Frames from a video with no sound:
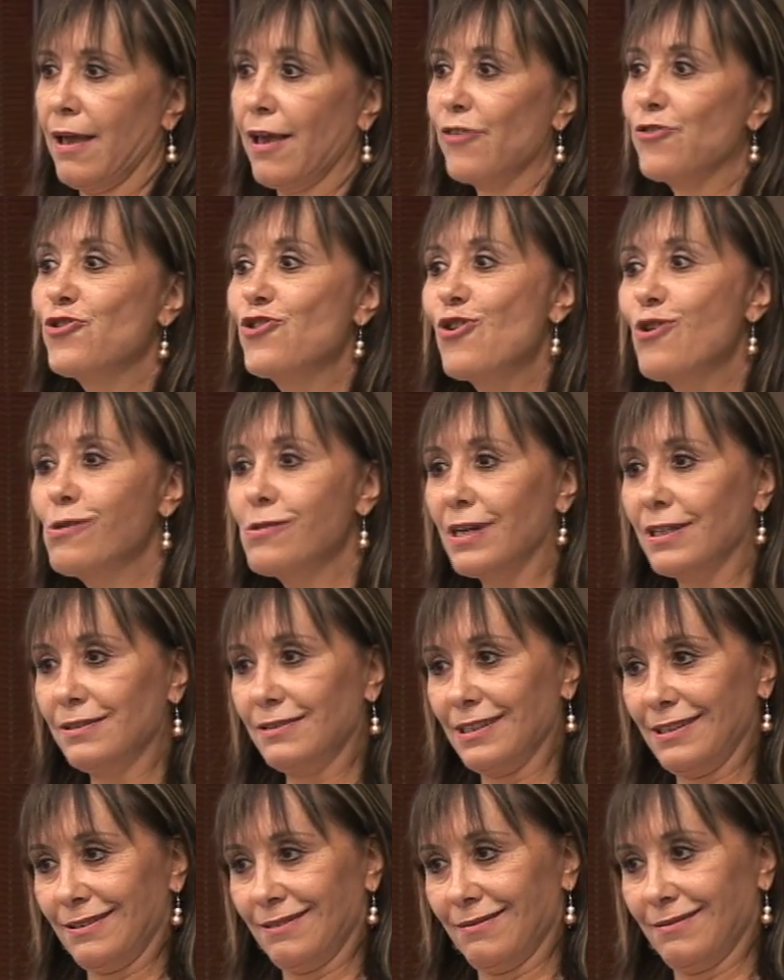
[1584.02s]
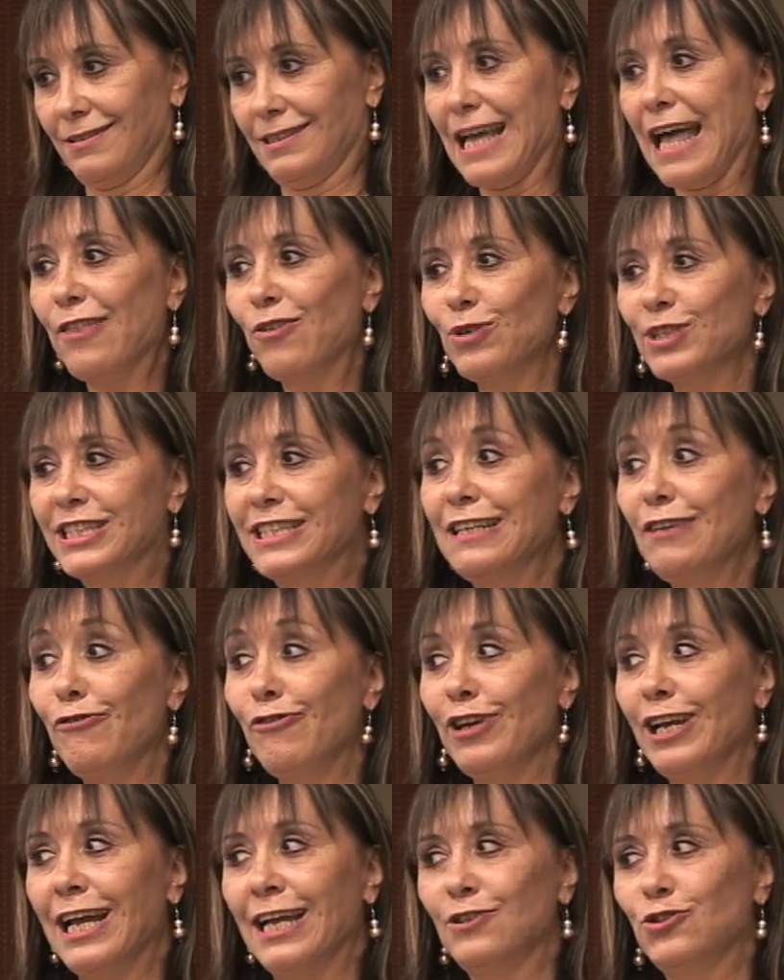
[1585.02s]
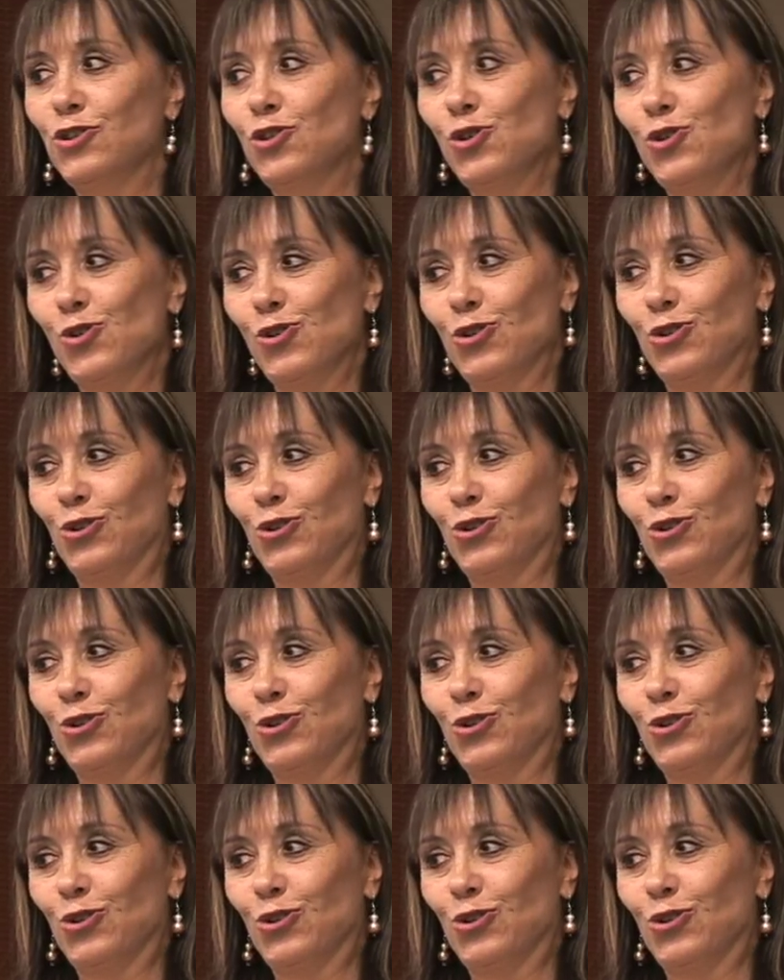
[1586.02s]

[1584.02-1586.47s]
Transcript: you know, th that was difficult to,